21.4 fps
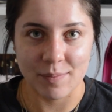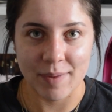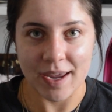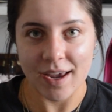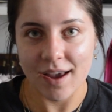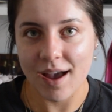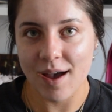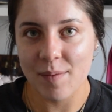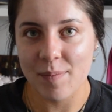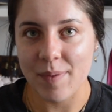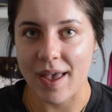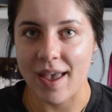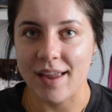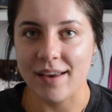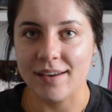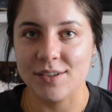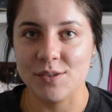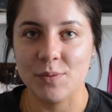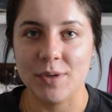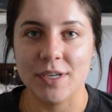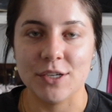makeup
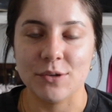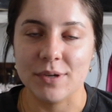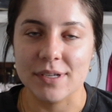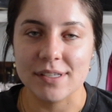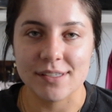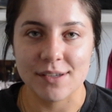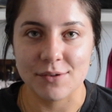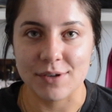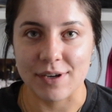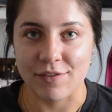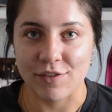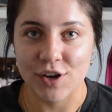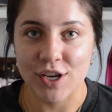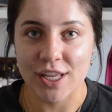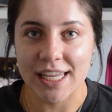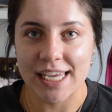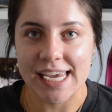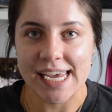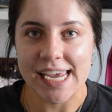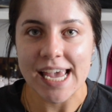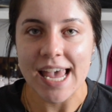and we do it so
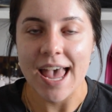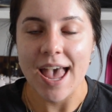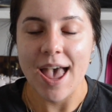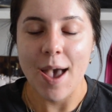differently.